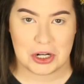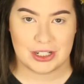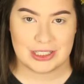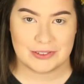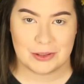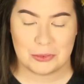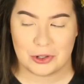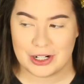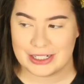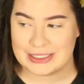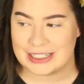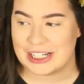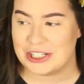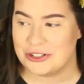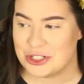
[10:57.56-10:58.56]
call every morning.
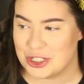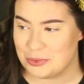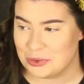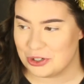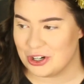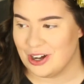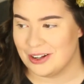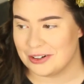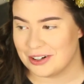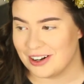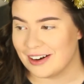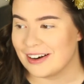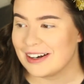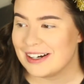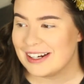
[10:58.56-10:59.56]
Like, I usually will call
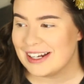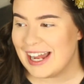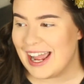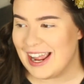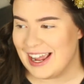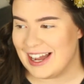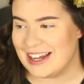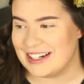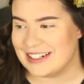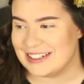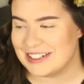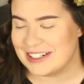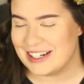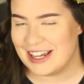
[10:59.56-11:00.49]
her and